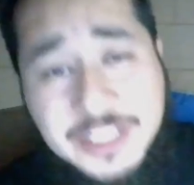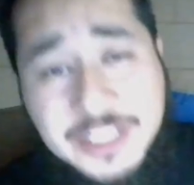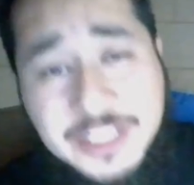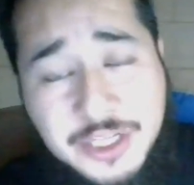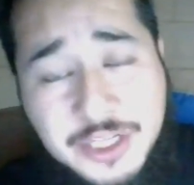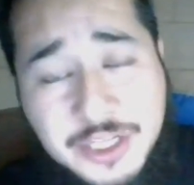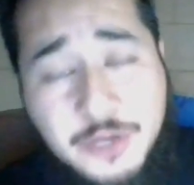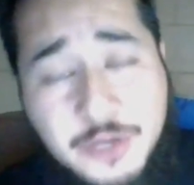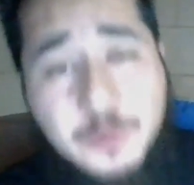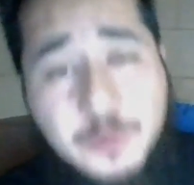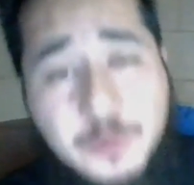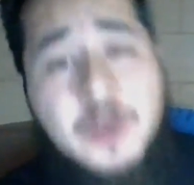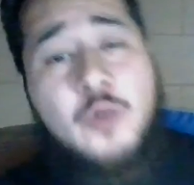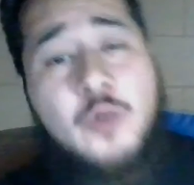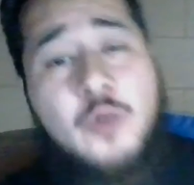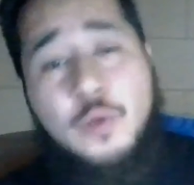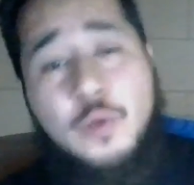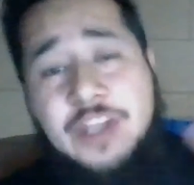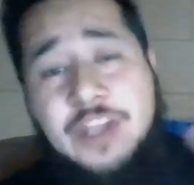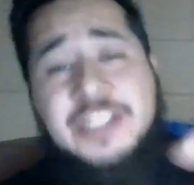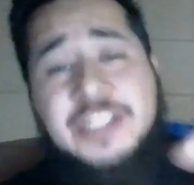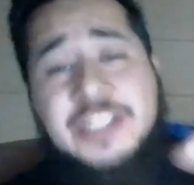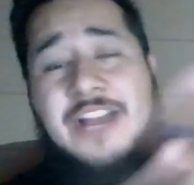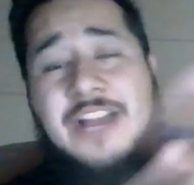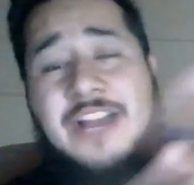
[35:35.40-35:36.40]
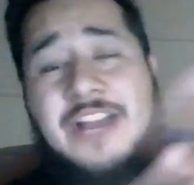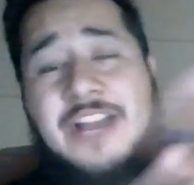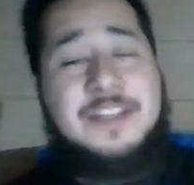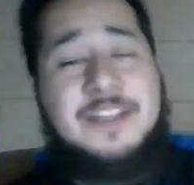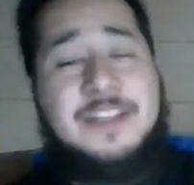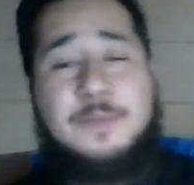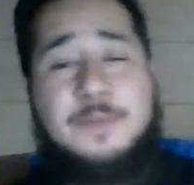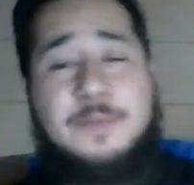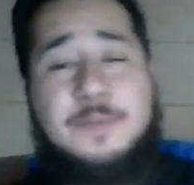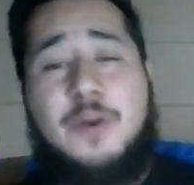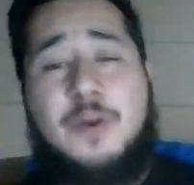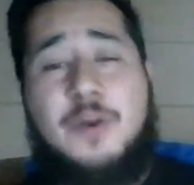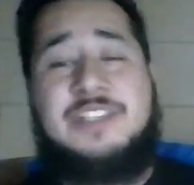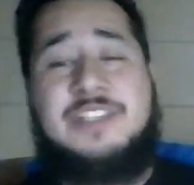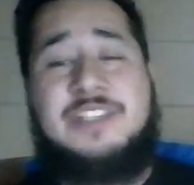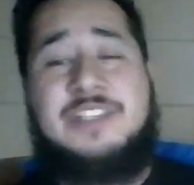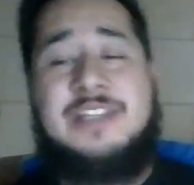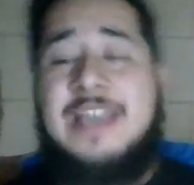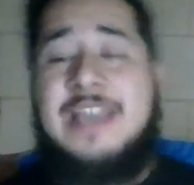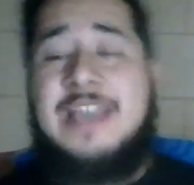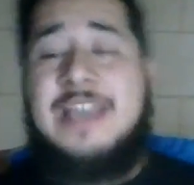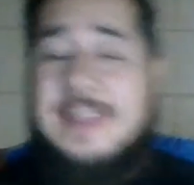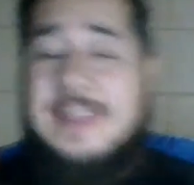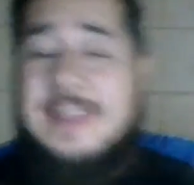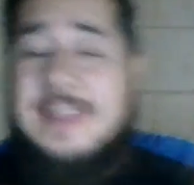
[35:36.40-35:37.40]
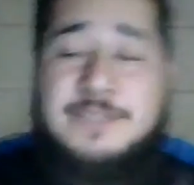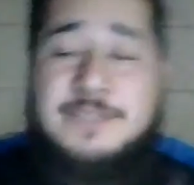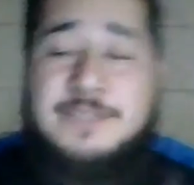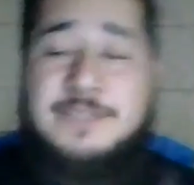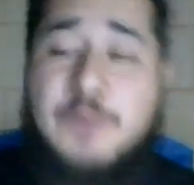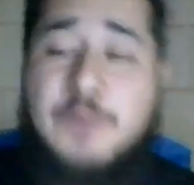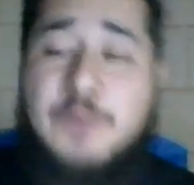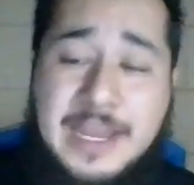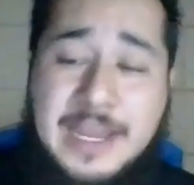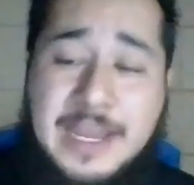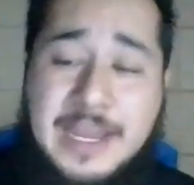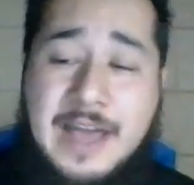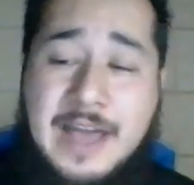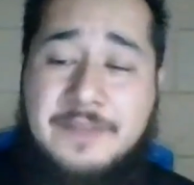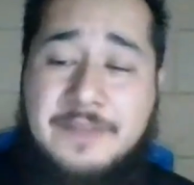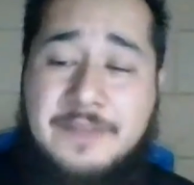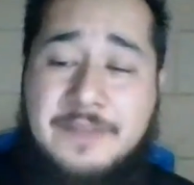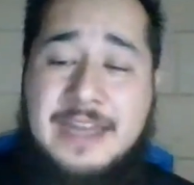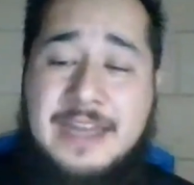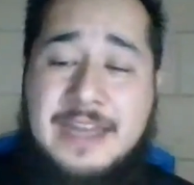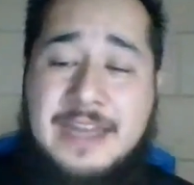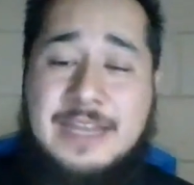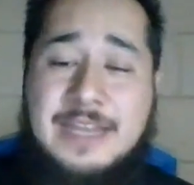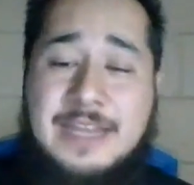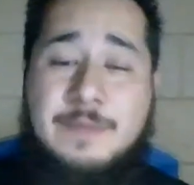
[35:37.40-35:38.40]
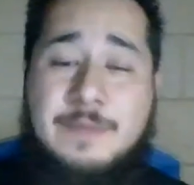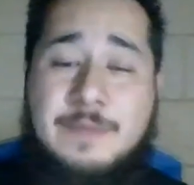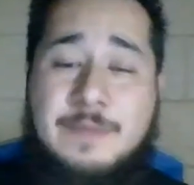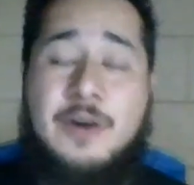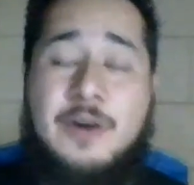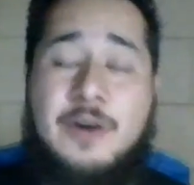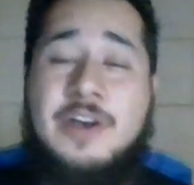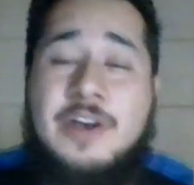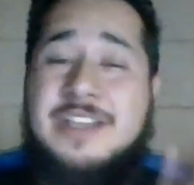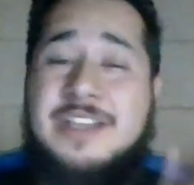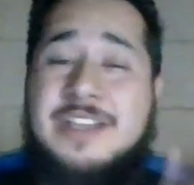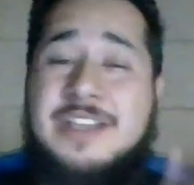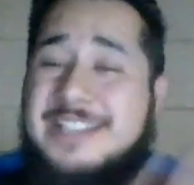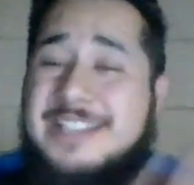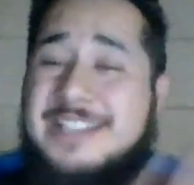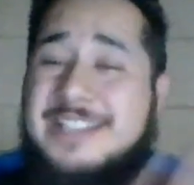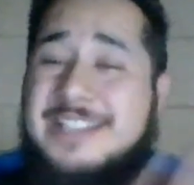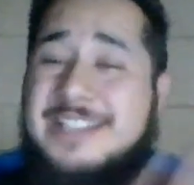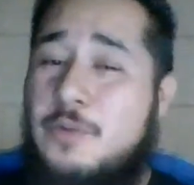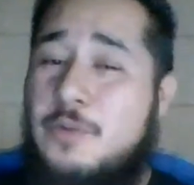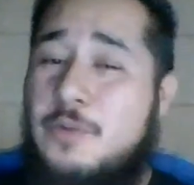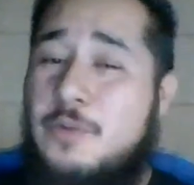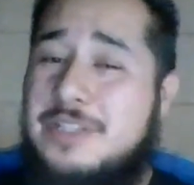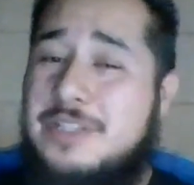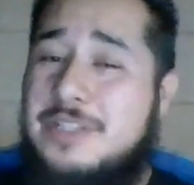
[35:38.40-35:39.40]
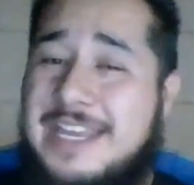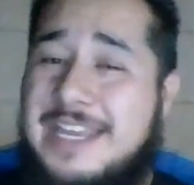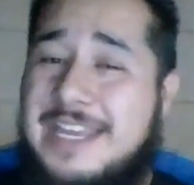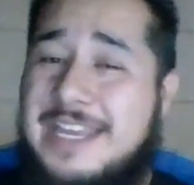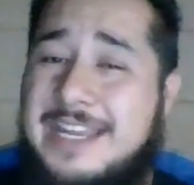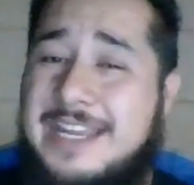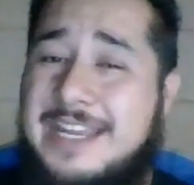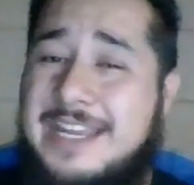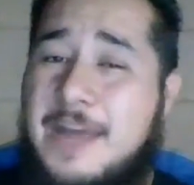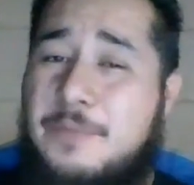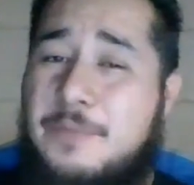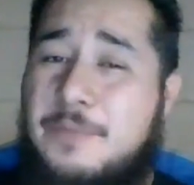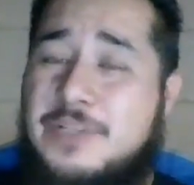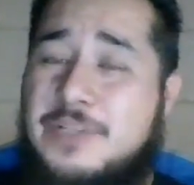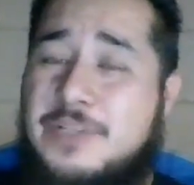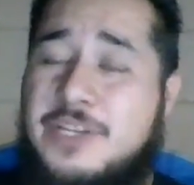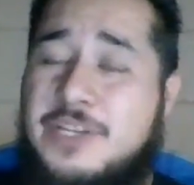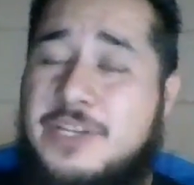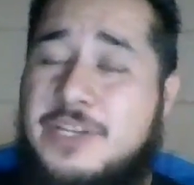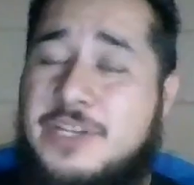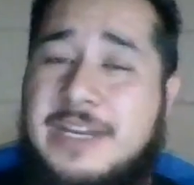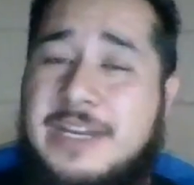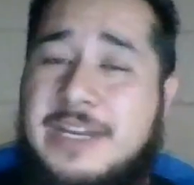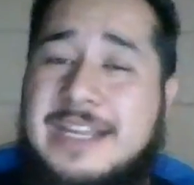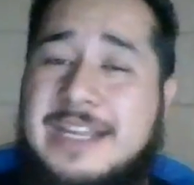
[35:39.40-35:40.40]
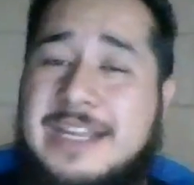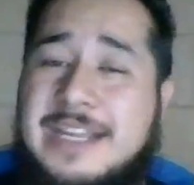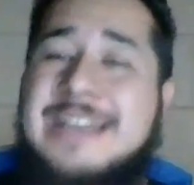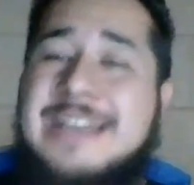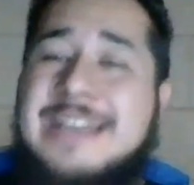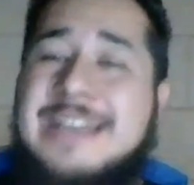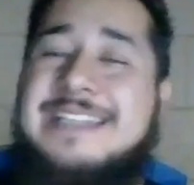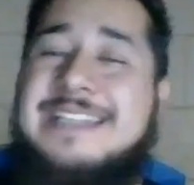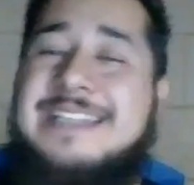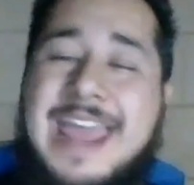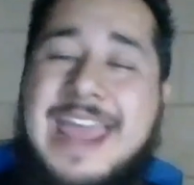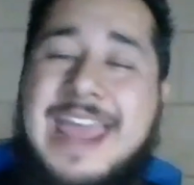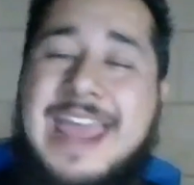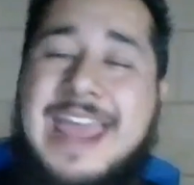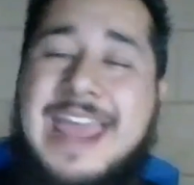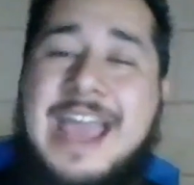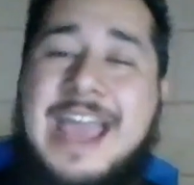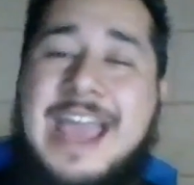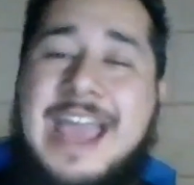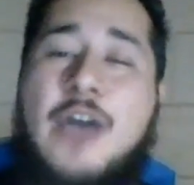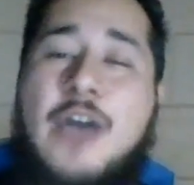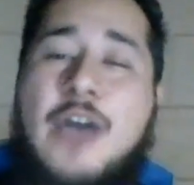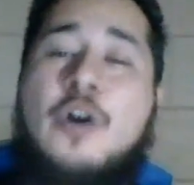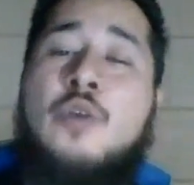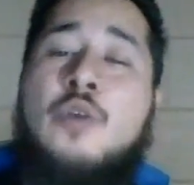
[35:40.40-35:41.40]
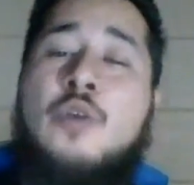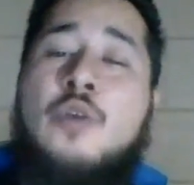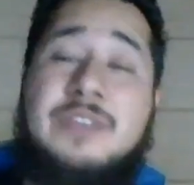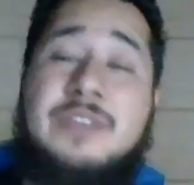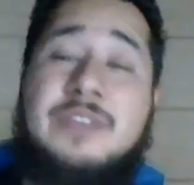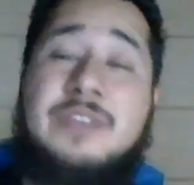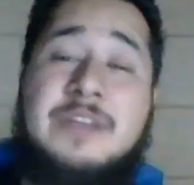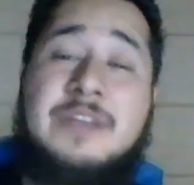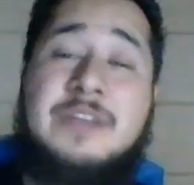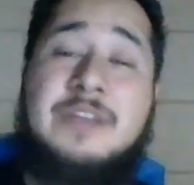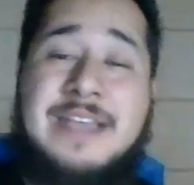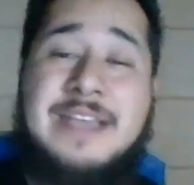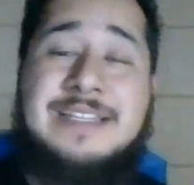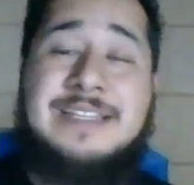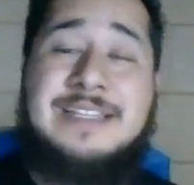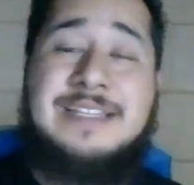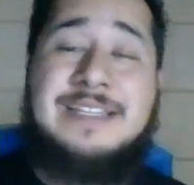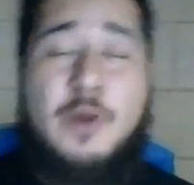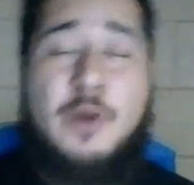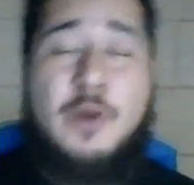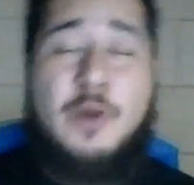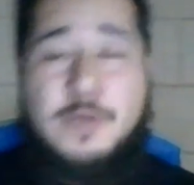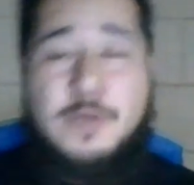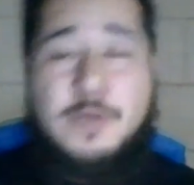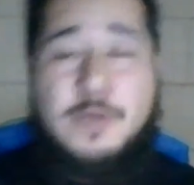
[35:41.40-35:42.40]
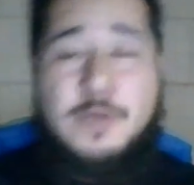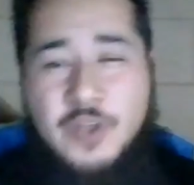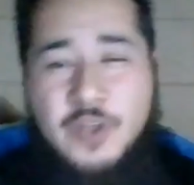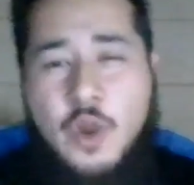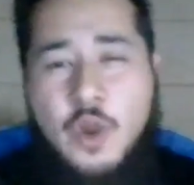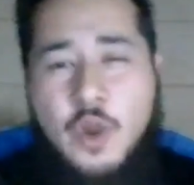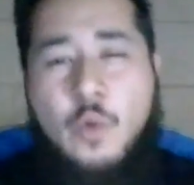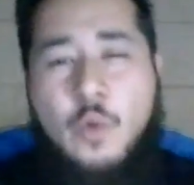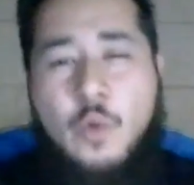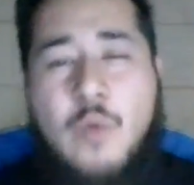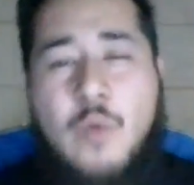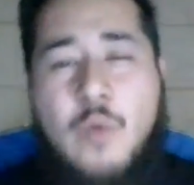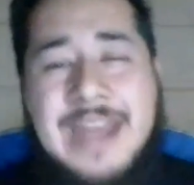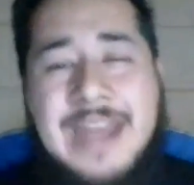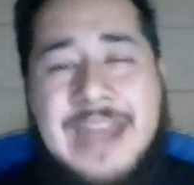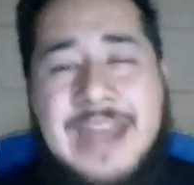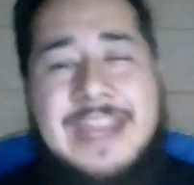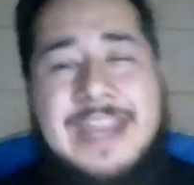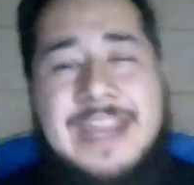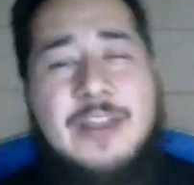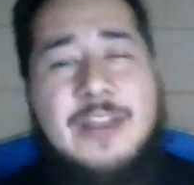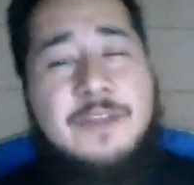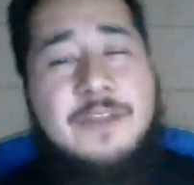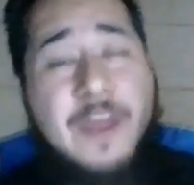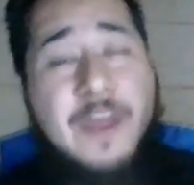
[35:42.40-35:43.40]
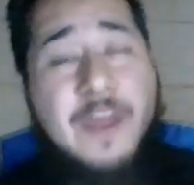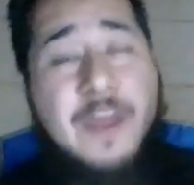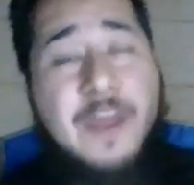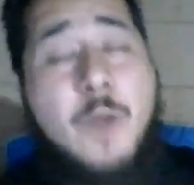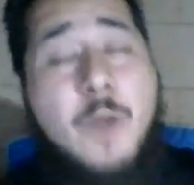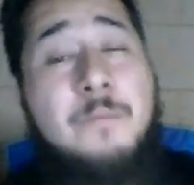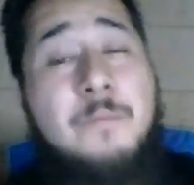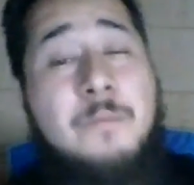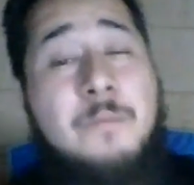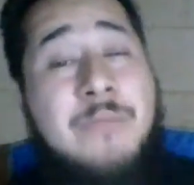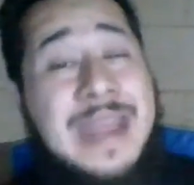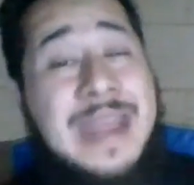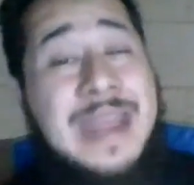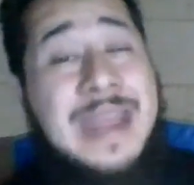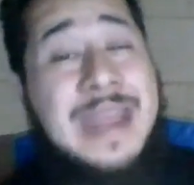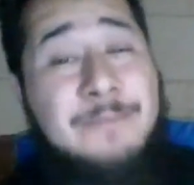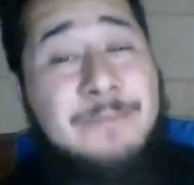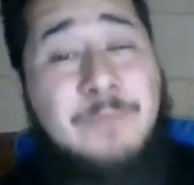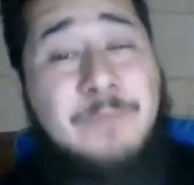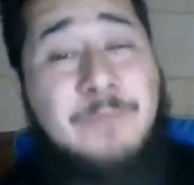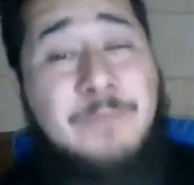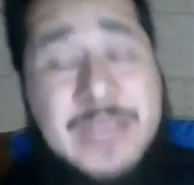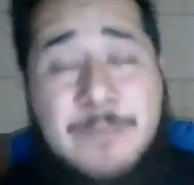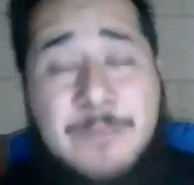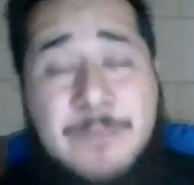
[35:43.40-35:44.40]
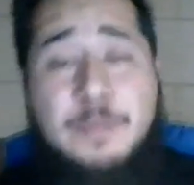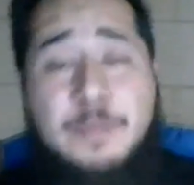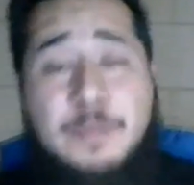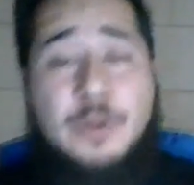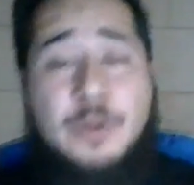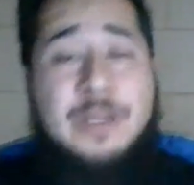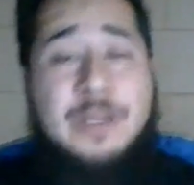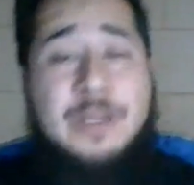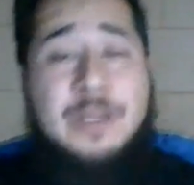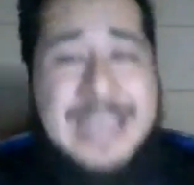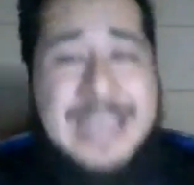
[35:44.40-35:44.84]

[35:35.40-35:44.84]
you. Reach out to the person that's putting out that email. Someone's getting an opportunity to hang out with an amazing person right here. There are many people